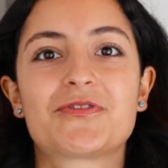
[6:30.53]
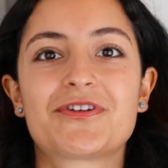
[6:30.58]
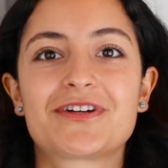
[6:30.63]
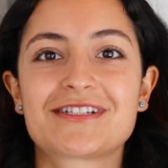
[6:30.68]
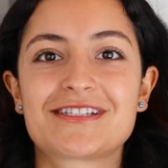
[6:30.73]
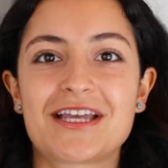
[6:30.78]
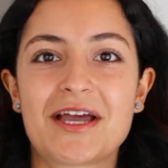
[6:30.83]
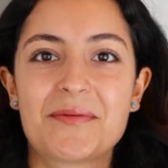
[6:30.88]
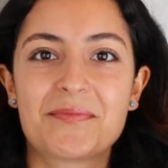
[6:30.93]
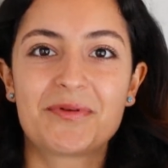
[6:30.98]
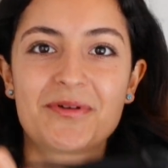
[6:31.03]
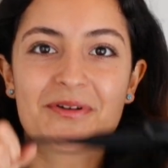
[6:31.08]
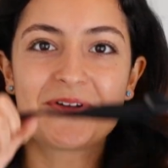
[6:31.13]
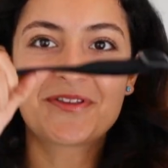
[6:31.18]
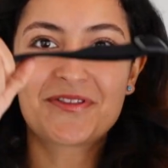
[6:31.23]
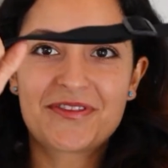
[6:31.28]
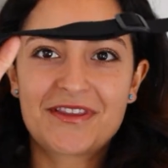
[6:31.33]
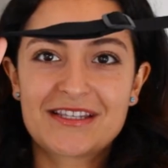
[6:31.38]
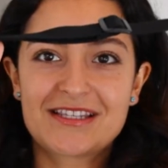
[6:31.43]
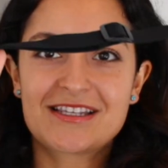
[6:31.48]
for example,
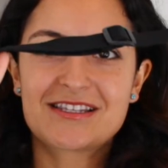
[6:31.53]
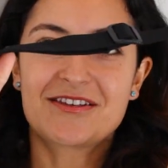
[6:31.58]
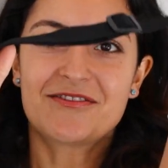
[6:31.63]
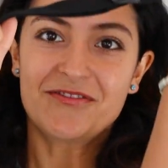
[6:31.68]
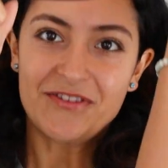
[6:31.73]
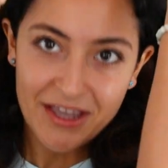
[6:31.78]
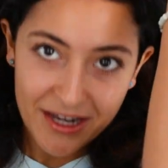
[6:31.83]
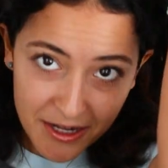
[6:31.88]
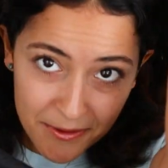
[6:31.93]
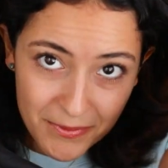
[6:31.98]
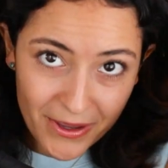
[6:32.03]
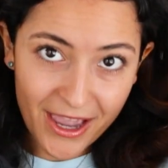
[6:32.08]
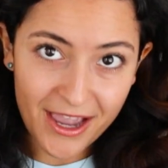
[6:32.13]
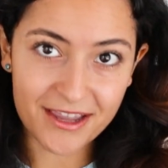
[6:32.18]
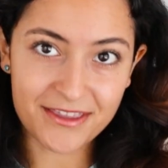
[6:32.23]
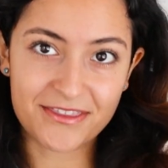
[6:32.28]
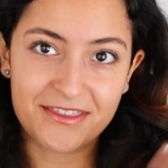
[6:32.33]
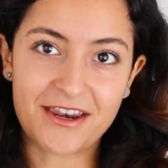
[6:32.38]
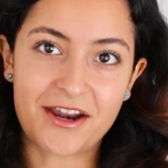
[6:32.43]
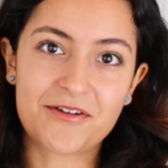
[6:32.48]
this is a fanny
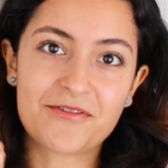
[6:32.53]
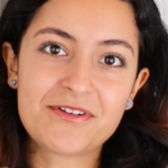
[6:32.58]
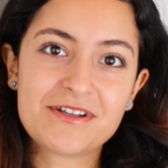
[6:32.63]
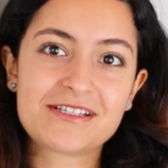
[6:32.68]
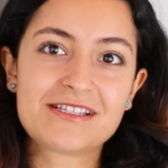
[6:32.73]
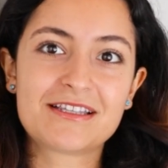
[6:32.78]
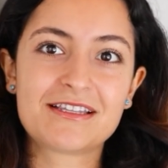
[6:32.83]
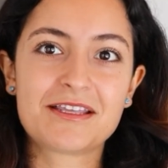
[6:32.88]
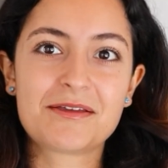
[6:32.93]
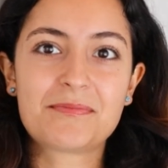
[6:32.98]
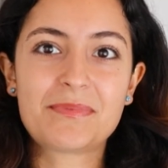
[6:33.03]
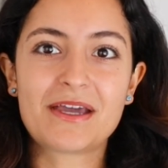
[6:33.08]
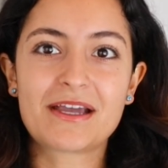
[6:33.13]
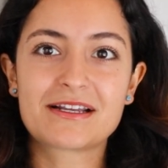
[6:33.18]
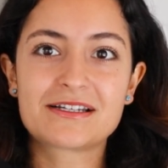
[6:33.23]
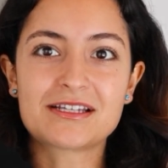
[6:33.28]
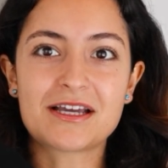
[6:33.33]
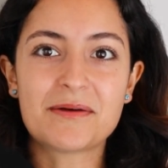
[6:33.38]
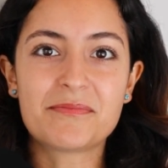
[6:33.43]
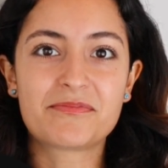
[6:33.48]
pack that I recently
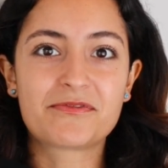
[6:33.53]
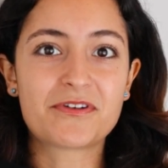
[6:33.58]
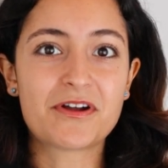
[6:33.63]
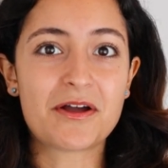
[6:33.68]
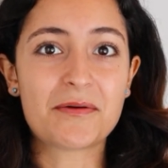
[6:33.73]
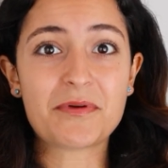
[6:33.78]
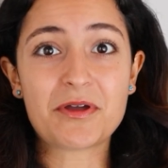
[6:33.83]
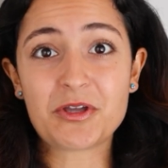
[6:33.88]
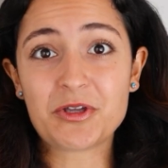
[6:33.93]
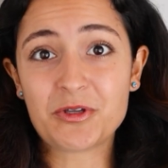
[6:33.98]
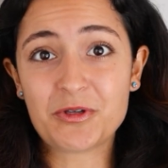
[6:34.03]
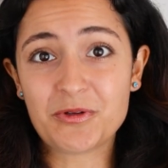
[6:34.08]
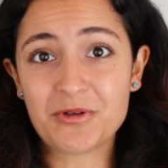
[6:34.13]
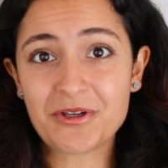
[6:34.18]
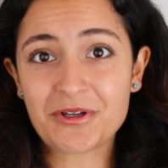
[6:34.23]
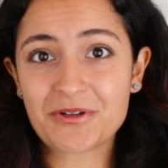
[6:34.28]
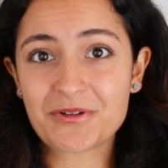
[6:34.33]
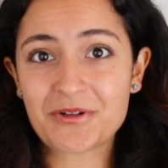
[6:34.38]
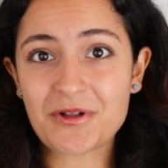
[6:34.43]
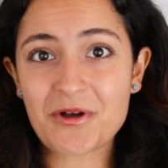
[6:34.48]
picked up from
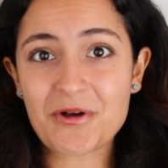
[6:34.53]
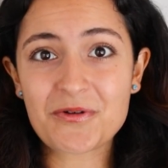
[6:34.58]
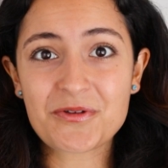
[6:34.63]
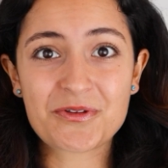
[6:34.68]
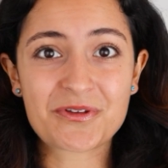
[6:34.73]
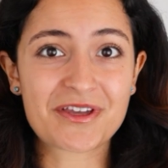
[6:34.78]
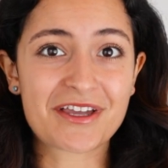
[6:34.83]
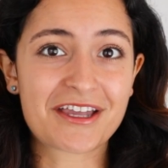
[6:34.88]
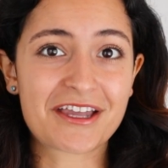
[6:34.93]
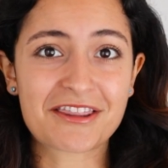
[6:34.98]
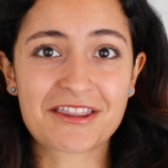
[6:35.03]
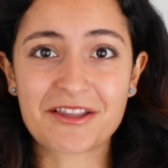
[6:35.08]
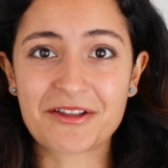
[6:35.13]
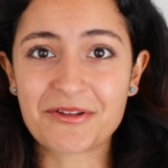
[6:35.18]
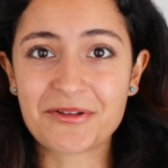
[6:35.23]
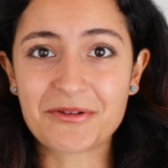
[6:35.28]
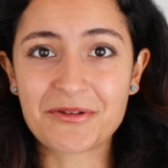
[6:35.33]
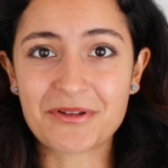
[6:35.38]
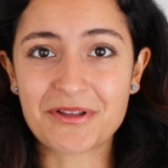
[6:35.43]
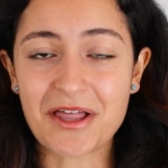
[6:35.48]
Uniqlo. You can get the
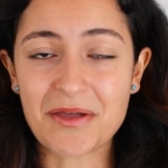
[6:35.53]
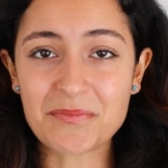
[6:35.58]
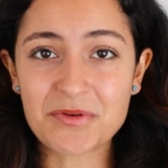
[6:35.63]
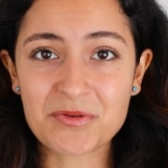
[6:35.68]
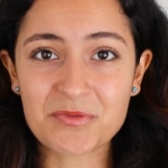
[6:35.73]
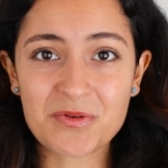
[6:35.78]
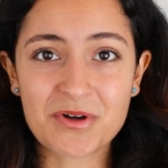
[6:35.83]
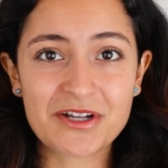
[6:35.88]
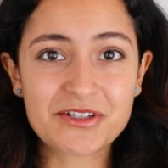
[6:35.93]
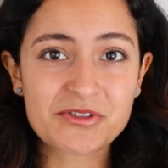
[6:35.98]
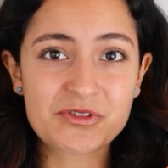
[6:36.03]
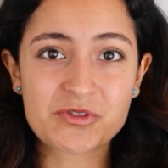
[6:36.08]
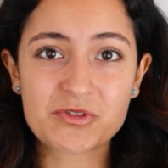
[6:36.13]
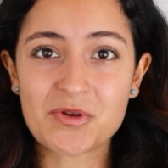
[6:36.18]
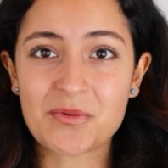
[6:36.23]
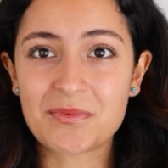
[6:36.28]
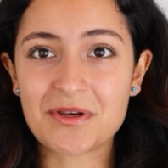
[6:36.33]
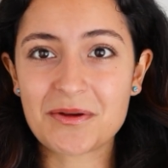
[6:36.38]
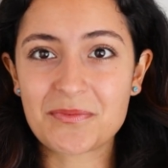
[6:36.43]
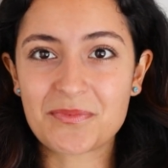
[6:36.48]
Lululemon ones. So
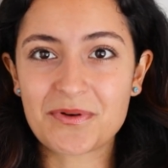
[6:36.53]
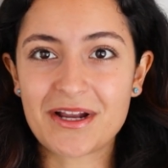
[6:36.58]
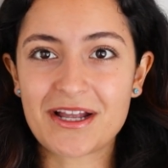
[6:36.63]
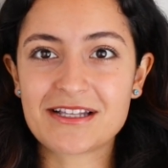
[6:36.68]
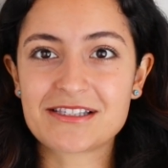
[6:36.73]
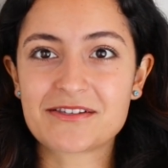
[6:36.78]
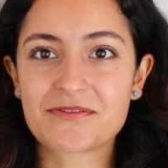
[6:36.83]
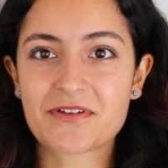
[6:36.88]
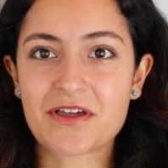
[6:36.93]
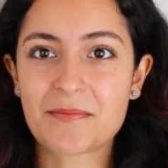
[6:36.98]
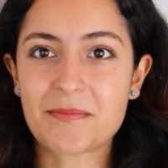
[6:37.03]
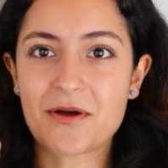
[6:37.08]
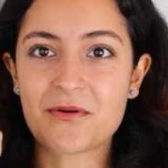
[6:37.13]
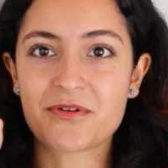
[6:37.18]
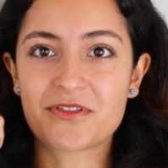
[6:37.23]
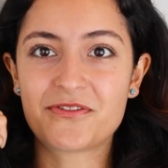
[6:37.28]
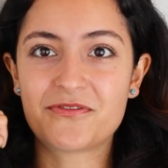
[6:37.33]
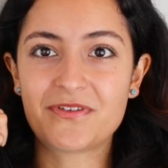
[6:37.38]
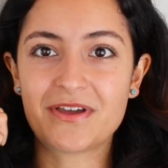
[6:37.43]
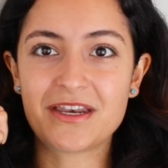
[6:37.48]
many brands have come out
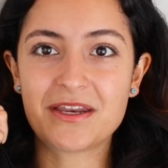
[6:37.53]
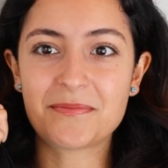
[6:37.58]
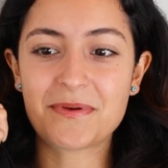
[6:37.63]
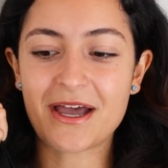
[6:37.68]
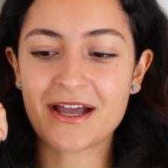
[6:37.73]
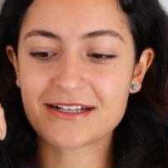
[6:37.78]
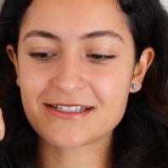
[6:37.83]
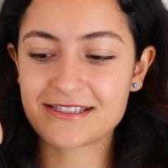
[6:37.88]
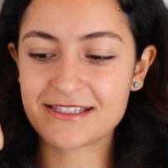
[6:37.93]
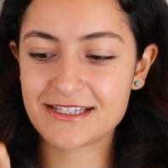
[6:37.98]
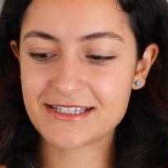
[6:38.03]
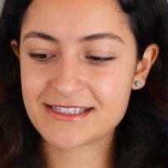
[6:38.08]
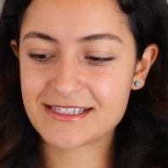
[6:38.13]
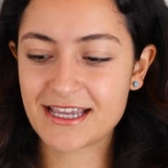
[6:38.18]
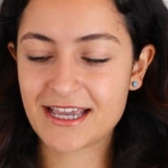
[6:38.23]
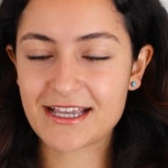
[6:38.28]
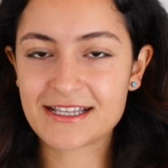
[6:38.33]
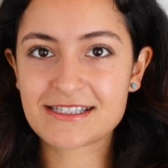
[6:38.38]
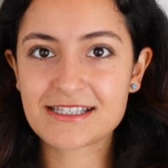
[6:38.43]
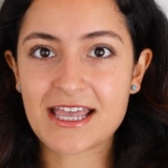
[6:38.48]
with fanny packs these
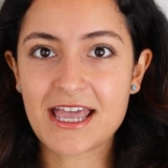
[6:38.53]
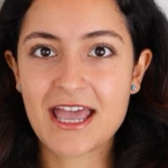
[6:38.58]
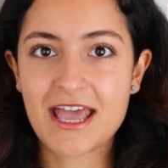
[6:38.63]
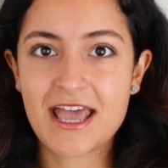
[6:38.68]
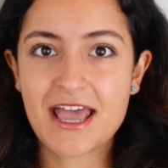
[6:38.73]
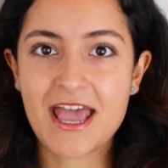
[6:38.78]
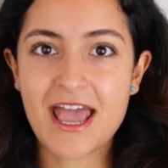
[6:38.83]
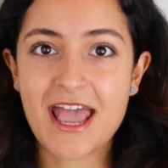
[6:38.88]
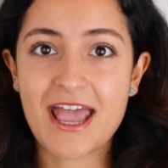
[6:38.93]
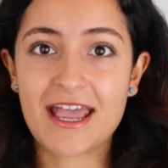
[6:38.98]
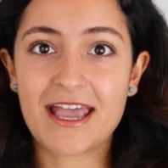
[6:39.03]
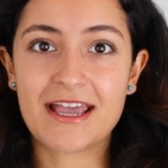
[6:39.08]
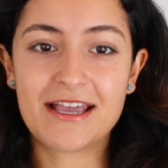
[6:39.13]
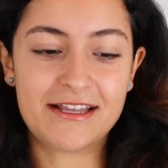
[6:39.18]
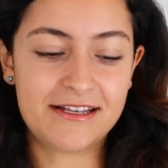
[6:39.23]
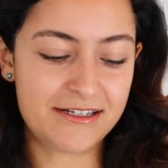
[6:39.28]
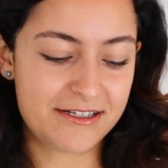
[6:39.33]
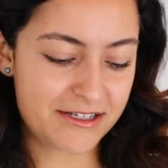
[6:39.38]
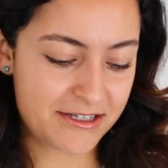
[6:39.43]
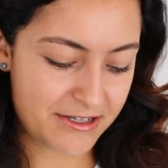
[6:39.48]
days.
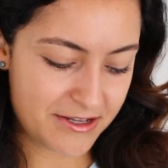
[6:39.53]
And